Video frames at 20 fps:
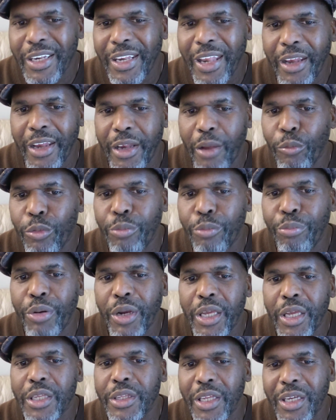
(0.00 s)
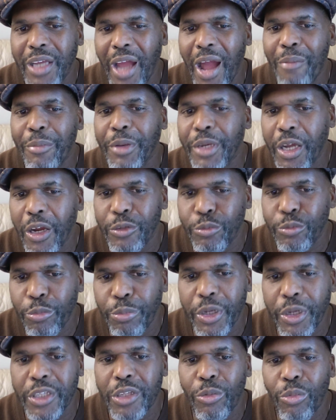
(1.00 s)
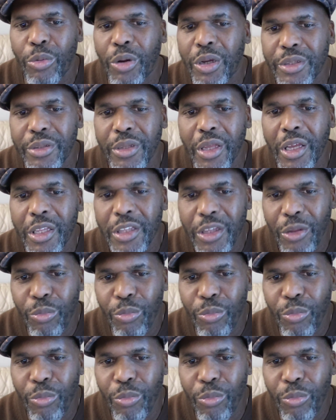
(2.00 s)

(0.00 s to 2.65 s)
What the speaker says: that we're bringing the common character, we're bringing the one